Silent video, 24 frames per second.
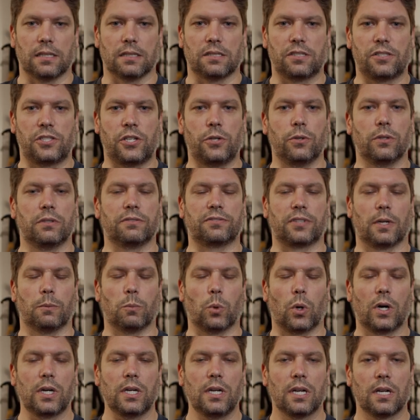us to and from
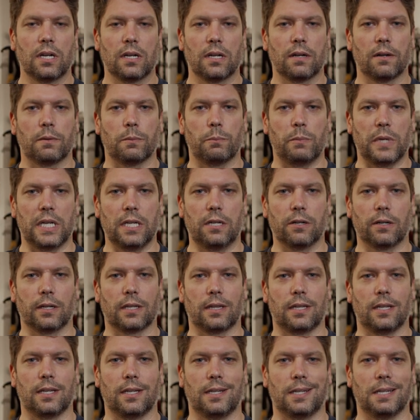work, me
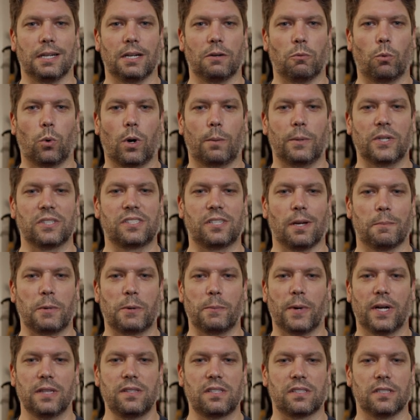during the warmer summer
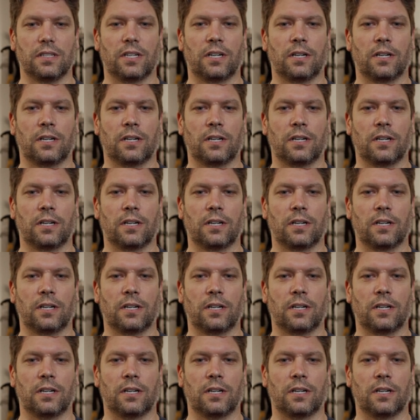months and